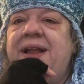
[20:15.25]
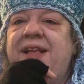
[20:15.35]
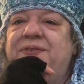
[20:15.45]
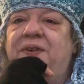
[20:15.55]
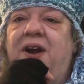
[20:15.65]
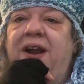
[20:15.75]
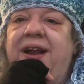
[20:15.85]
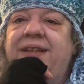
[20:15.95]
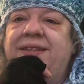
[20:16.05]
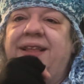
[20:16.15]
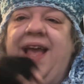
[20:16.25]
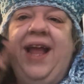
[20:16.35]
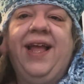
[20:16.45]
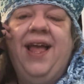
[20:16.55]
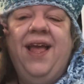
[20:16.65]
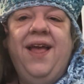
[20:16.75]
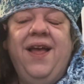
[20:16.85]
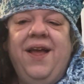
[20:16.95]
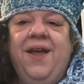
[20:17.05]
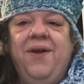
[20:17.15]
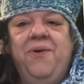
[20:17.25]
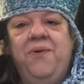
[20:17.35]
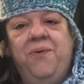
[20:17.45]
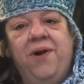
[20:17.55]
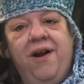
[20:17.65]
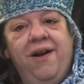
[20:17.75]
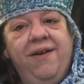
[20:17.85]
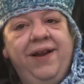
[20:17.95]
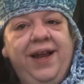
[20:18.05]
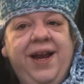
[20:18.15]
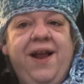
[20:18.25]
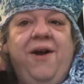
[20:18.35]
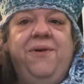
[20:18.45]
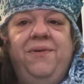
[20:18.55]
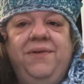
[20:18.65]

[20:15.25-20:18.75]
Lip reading: as far as like, I